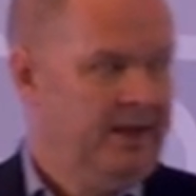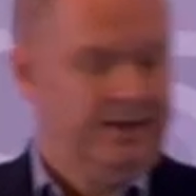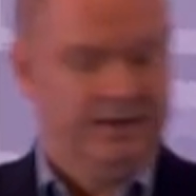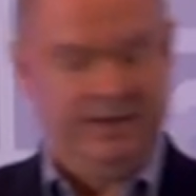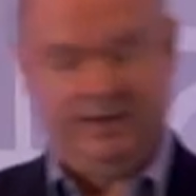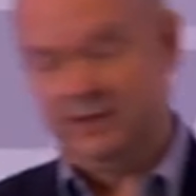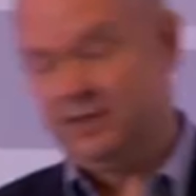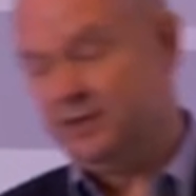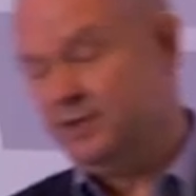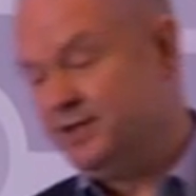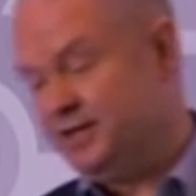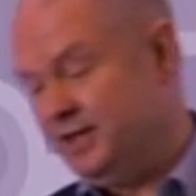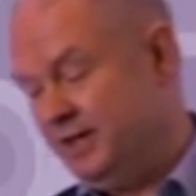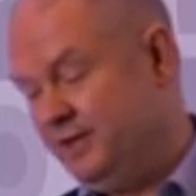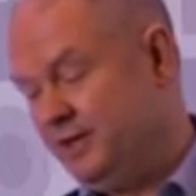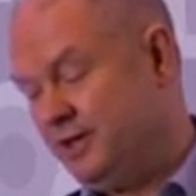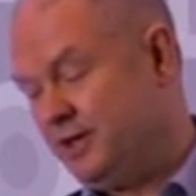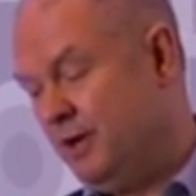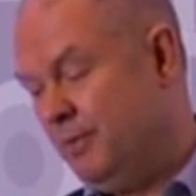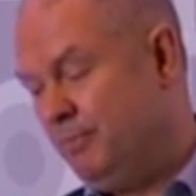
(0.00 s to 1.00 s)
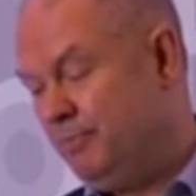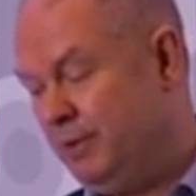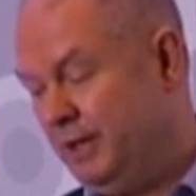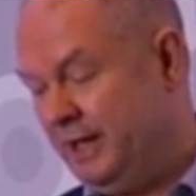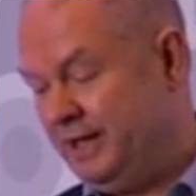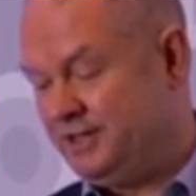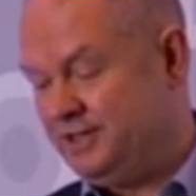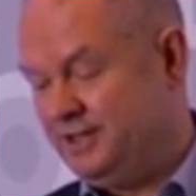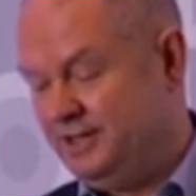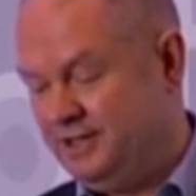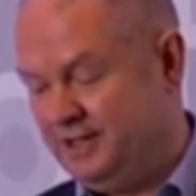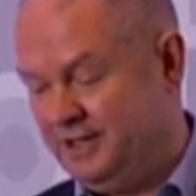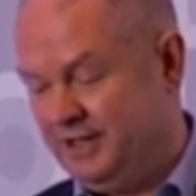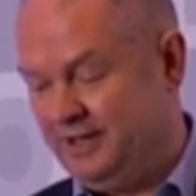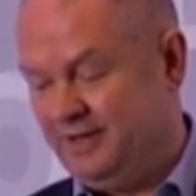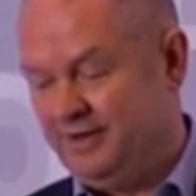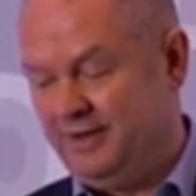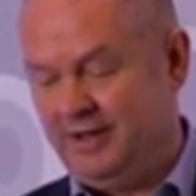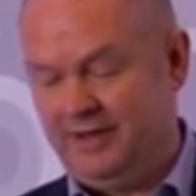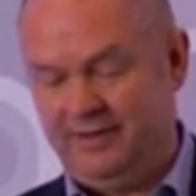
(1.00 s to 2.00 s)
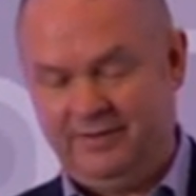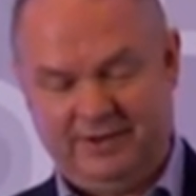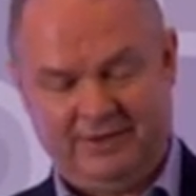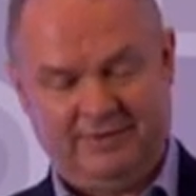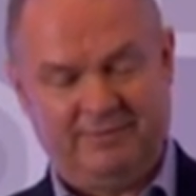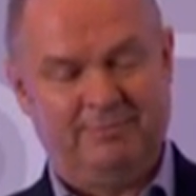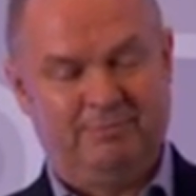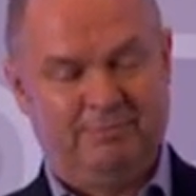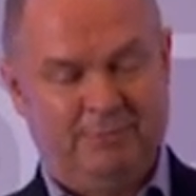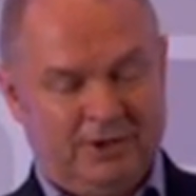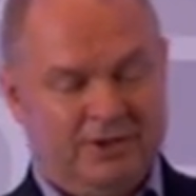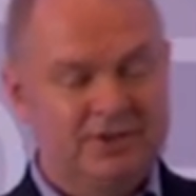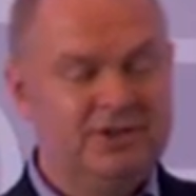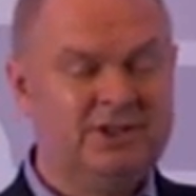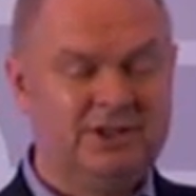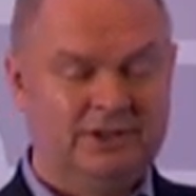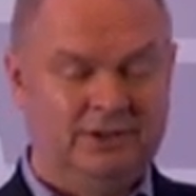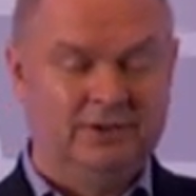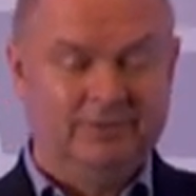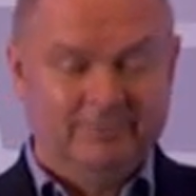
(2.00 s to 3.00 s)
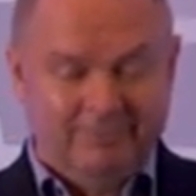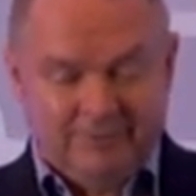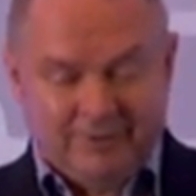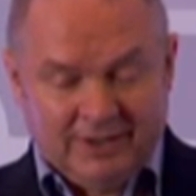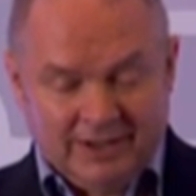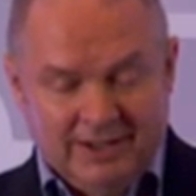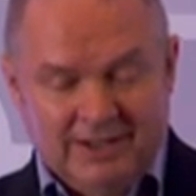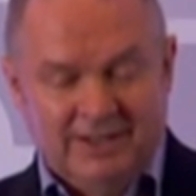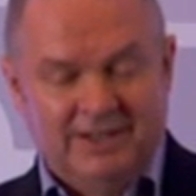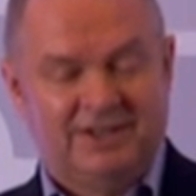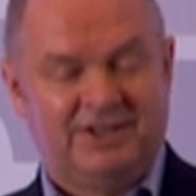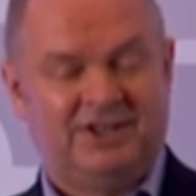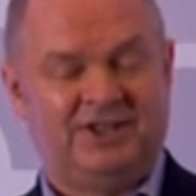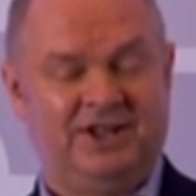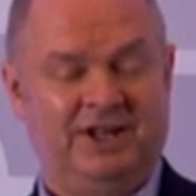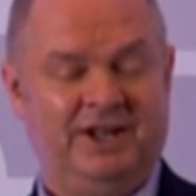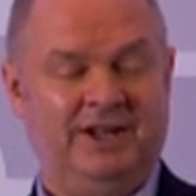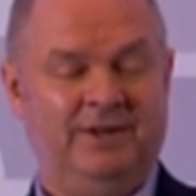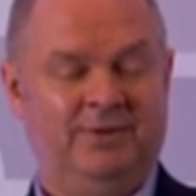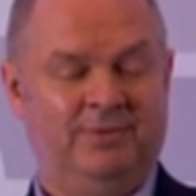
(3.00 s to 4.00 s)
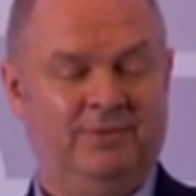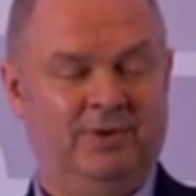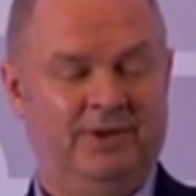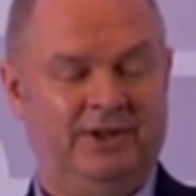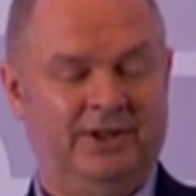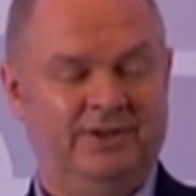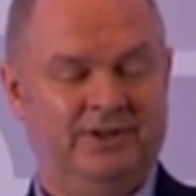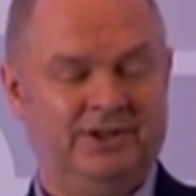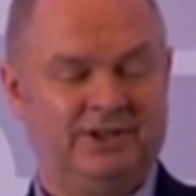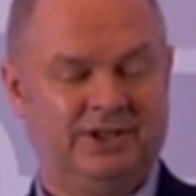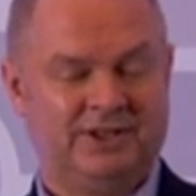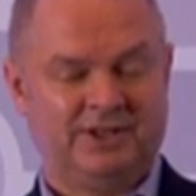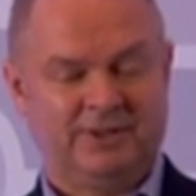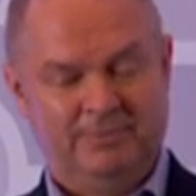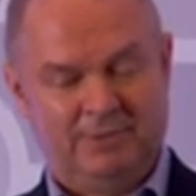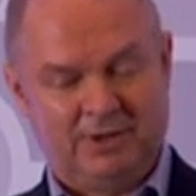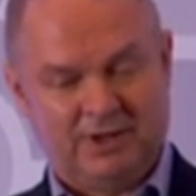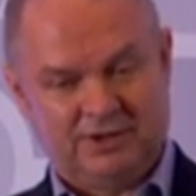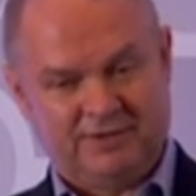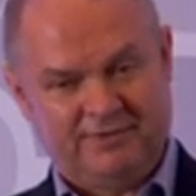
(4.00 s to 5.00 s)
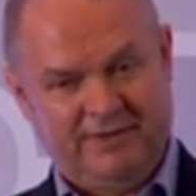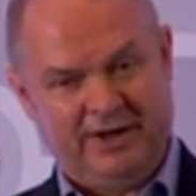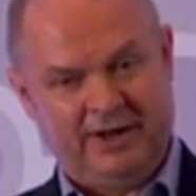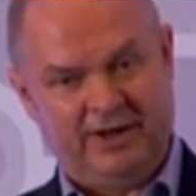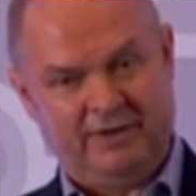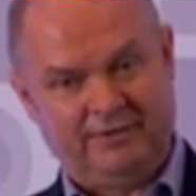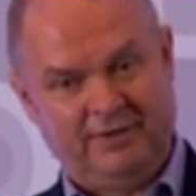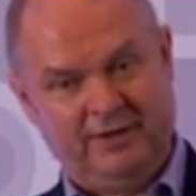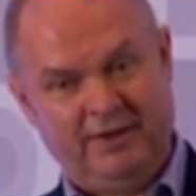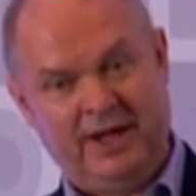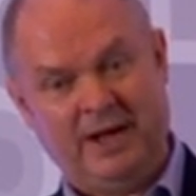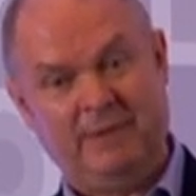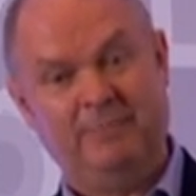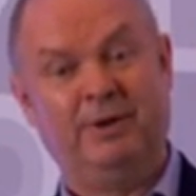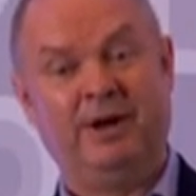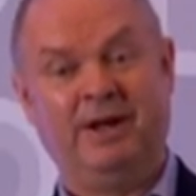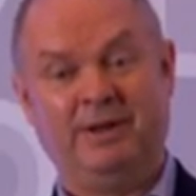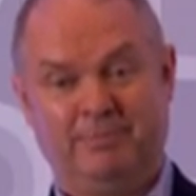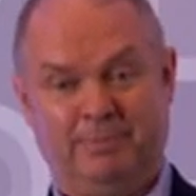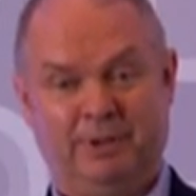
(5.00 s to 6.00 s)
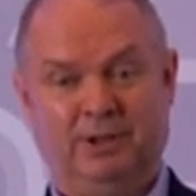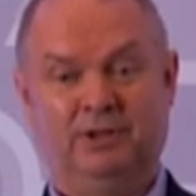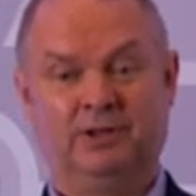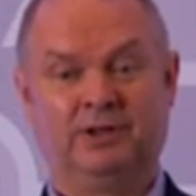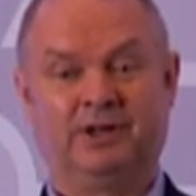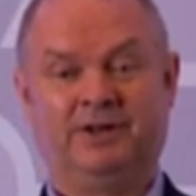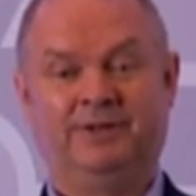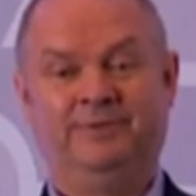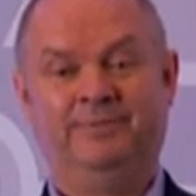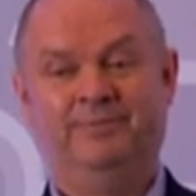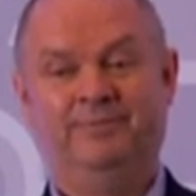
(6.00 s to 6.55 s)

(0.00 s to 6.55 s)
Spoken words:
Now you can see the complexity that Bunzl see within the system, because very often they break bulk.